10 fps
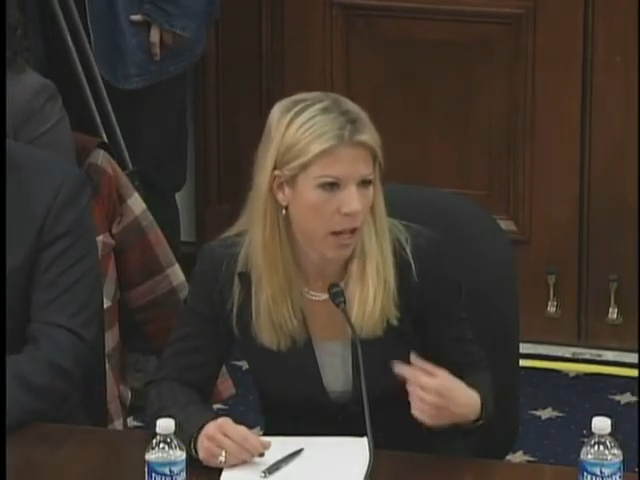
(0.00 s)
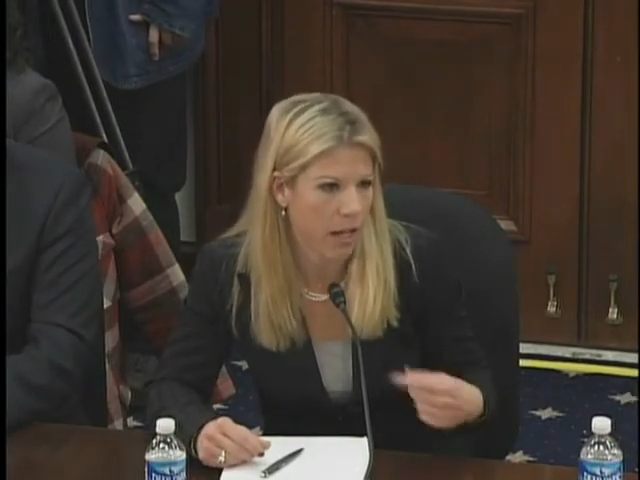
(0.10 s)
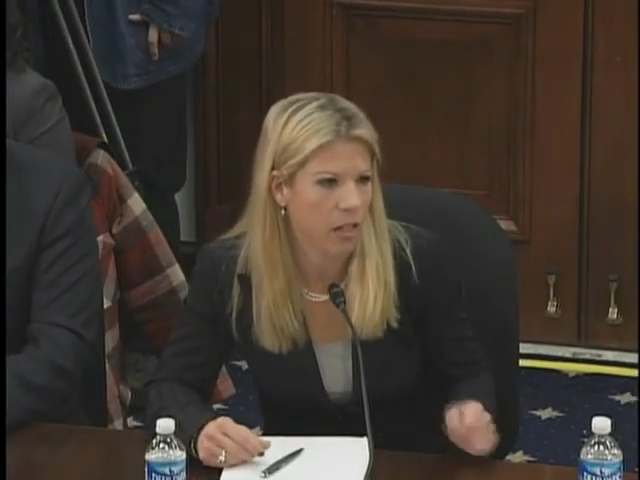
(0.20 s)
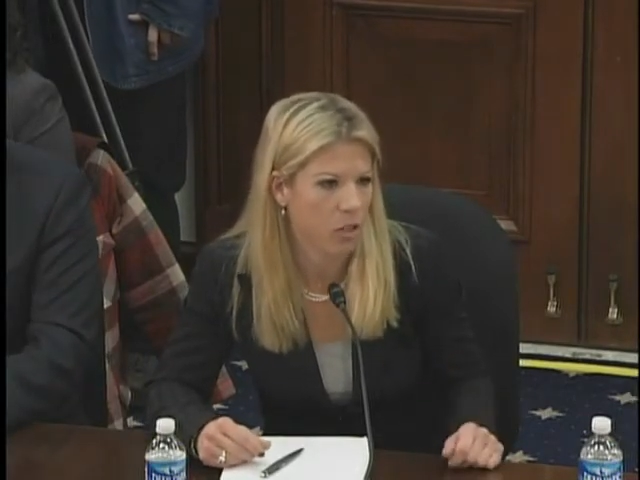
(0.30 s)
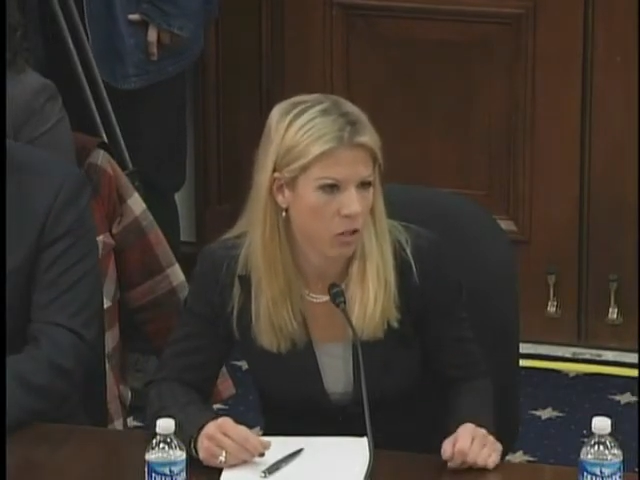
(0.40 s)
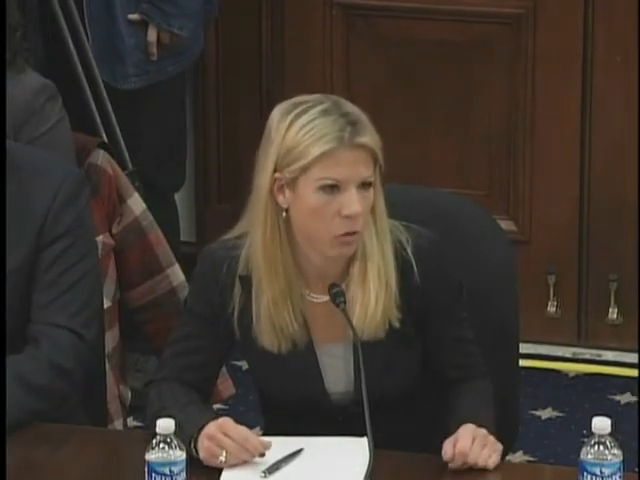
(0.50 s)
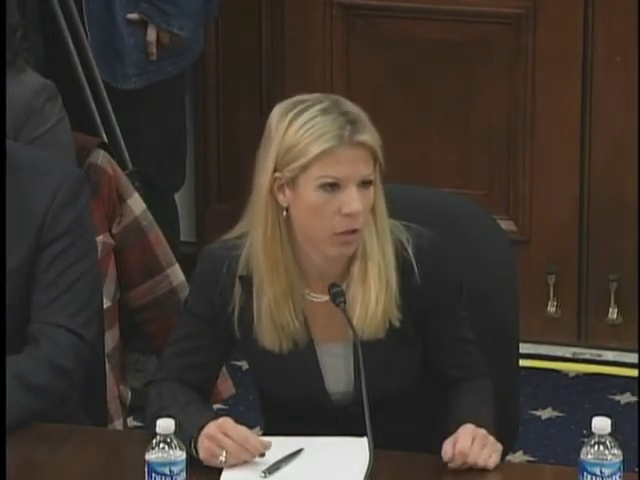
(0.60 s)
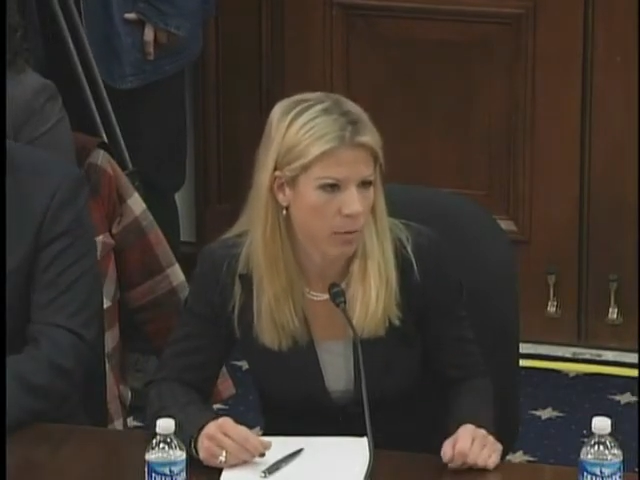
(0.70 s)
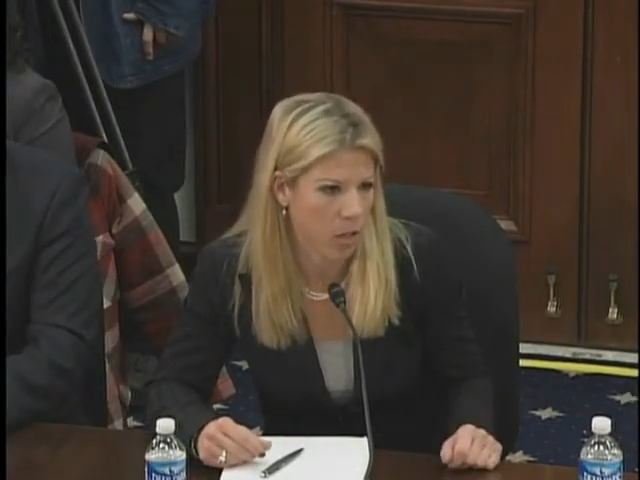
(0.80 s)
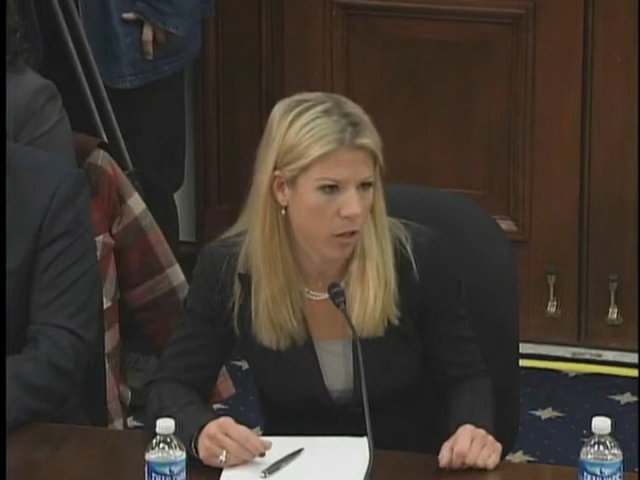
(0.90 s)
I need to know what
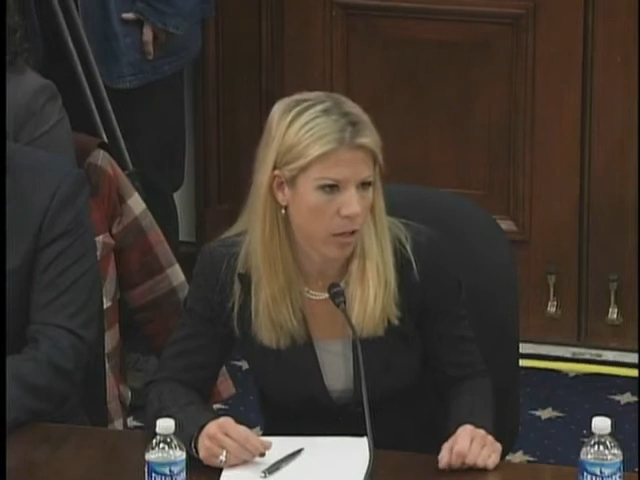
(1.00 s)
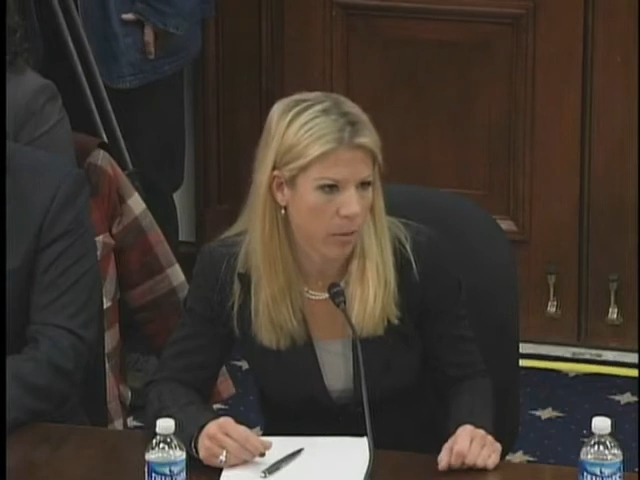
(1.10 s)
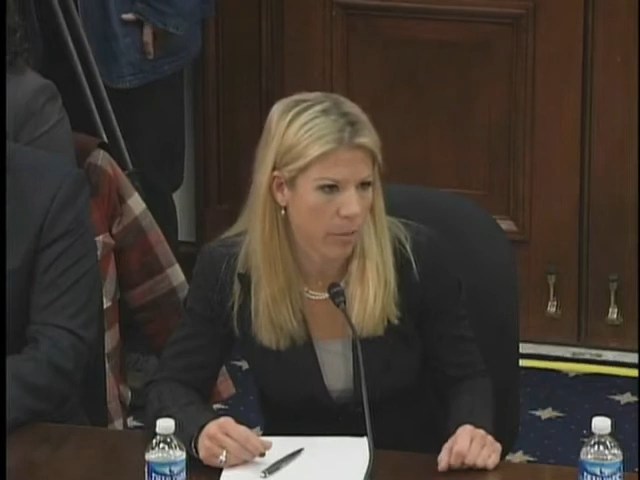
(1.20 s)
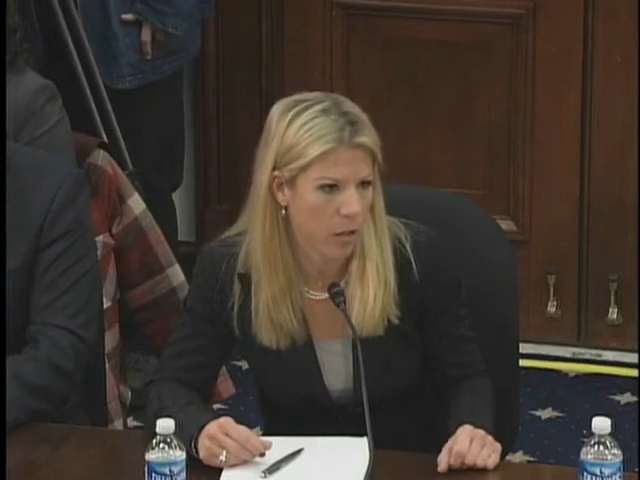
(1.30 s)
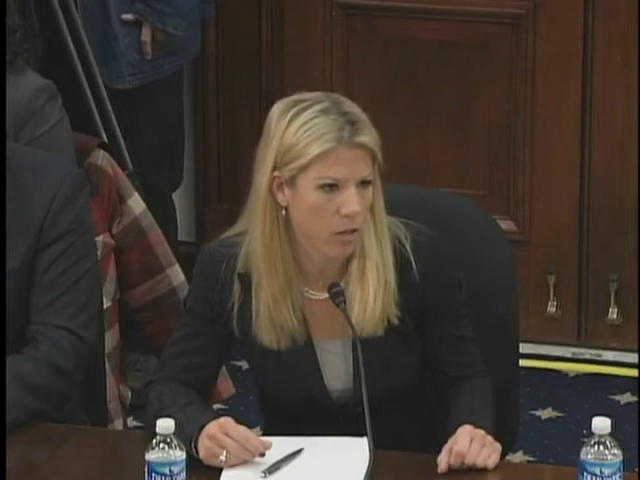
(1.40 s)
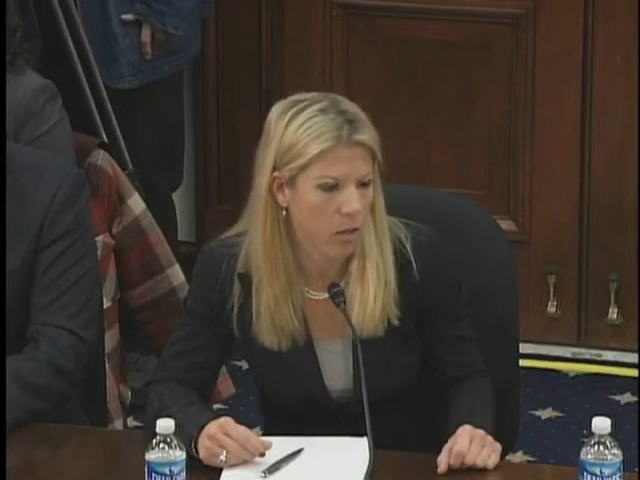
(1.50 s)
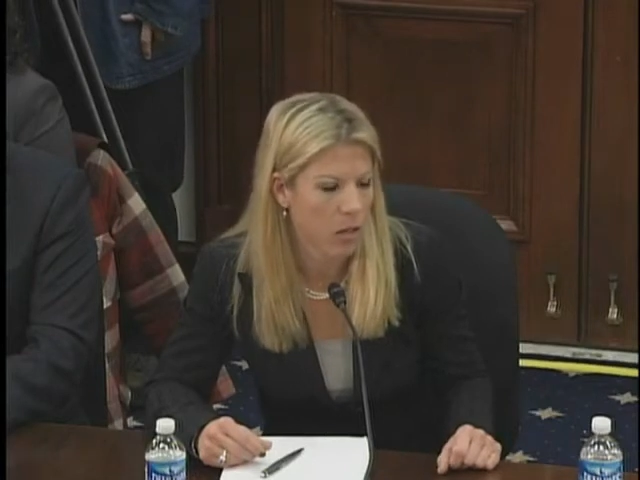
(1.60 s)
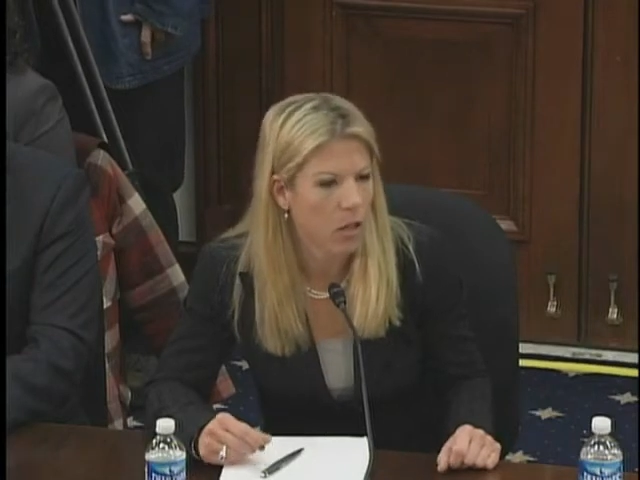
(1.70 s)
I'm talking about.